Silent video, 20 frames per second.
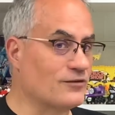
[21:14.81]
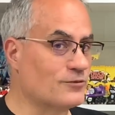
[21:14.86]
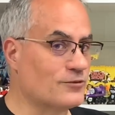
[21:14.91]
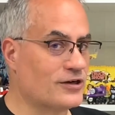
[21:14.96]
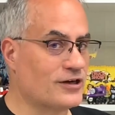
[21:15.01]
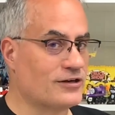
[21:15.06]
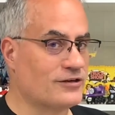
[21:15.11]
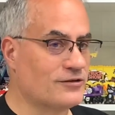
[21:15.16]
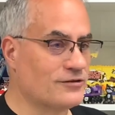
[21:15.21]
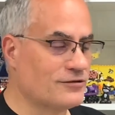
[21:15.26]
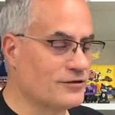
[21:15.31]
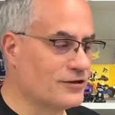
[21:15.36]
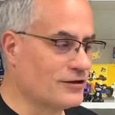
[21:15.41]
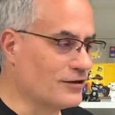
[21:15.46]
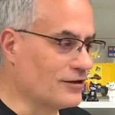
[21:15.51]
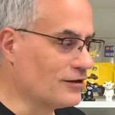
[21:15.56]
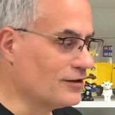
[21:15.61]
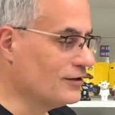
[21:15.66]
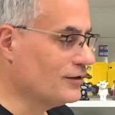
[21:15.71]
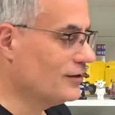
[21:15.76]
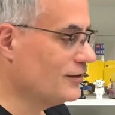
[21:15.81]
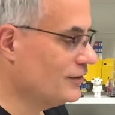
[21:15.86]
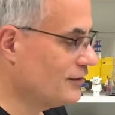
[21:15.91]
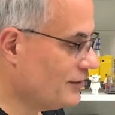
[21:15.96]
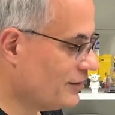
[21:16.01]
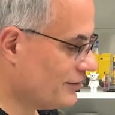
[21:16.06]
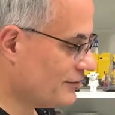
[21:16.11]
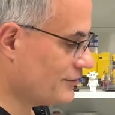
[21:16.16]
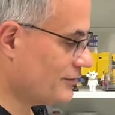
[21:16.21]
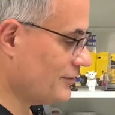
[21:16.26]
what I do here.
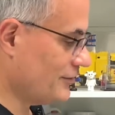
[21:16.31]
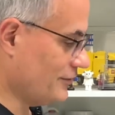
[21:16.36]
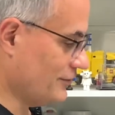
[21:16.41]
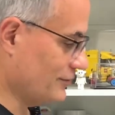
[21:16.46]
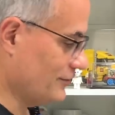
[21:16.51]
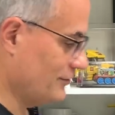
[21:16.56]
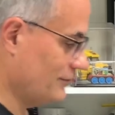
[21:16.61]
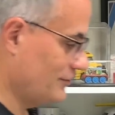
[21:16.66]
I'll see you.